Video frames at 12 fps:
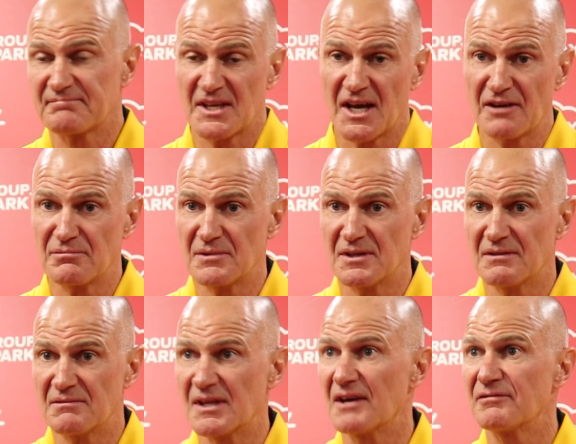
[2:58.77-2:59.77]
Gave me
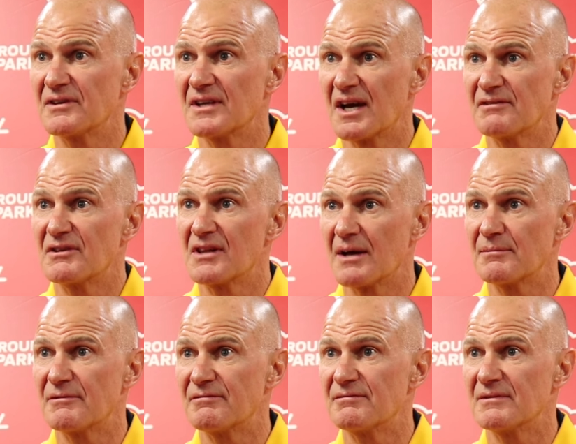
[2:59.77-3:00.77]
the effort, gave the
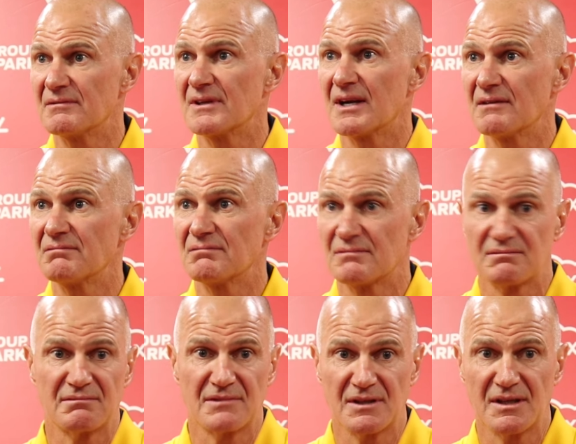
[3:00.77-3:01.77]
club, and
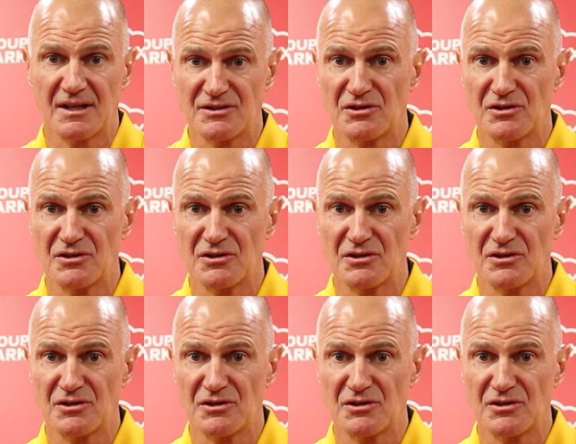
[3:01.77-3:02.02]
their